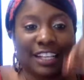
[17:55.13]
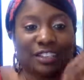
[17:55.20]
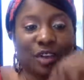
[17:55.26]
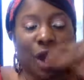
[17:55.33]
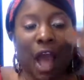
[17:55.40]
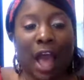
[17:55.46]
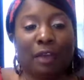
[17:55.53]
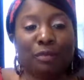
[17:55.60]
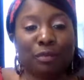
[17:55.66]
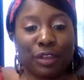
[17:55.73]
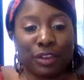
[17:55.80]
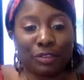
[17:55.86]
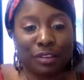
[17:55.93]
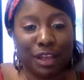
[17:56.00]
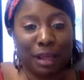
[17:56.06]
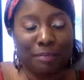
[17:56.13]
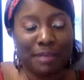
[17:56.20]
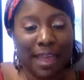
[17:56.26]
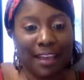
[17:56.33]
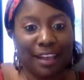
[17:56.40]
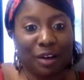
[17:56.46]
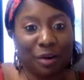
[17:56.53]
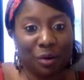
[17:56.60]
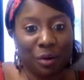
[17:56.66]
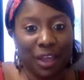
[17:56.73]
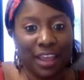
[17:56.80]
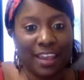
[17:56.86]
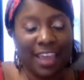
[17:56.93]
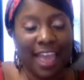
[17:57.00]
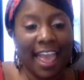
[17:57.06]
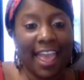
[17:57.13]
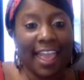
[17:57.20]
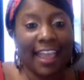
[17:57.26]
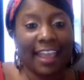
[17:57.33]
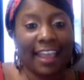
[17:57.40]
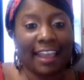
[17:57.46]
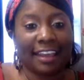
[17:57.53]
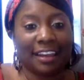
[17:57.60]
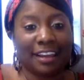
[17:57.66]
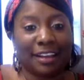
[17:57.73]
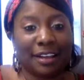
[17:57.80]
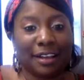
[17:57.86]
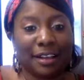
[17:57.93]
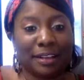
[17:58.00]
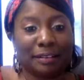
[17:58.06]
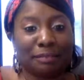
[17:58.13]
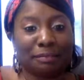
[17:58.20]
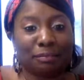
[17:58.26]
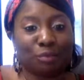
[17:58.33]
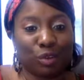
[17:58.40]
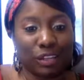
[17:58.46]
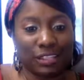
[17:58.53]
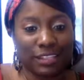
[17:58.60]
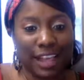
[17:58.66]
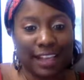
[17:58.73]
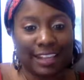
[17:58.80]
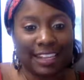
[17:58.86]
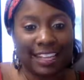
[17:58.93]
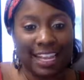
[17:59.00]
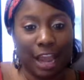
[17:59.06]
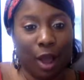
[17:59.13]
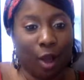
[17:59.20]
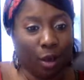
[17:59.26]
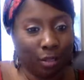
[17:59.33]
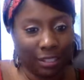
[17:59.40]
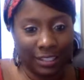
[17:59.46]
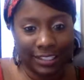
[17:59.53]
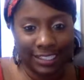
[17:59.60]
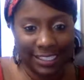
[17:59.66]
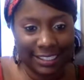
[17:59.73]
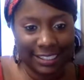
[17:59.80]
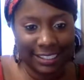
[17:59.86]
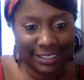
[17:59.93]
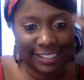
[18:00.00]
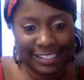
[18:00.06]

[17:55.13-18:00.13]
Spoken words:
So I will come back on, and once I get all the deets,